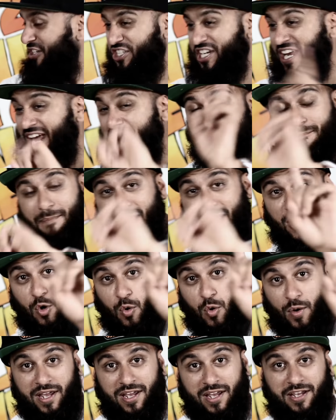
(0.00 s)
She ain't my
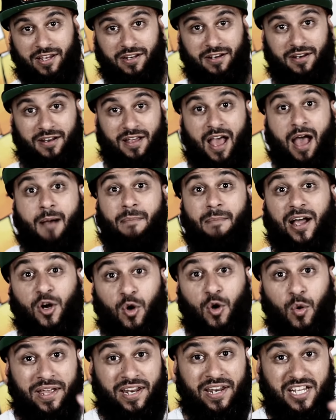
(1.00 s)
queen. My
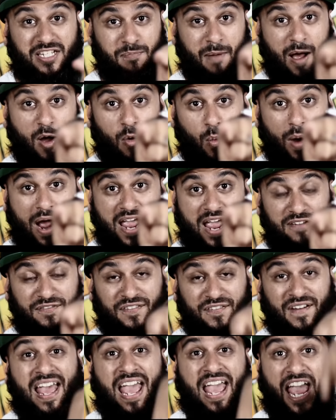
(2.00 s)
queen is my wife.
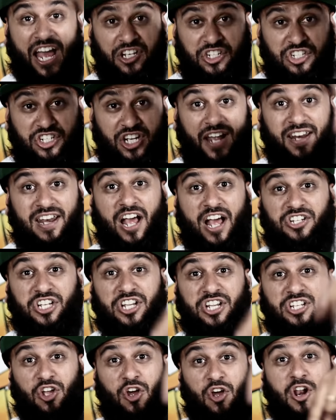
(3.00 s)
In Jannah,
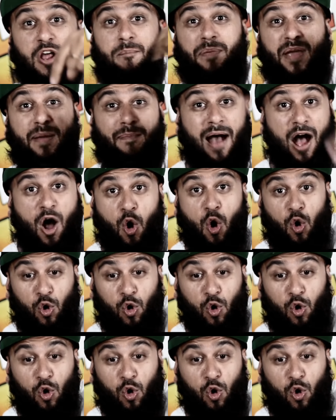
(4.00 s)
she's gonna be my